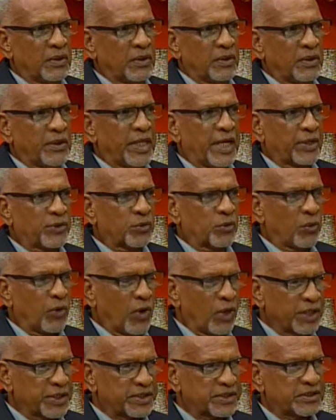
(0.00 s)
that
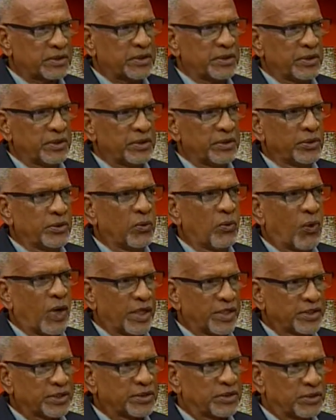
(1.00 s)
what you
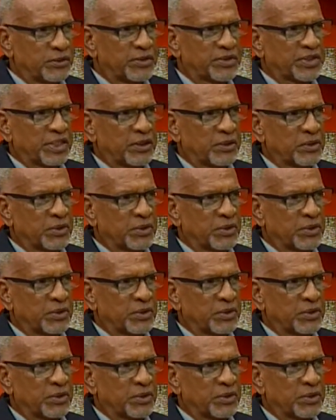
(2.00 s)
want to do in St.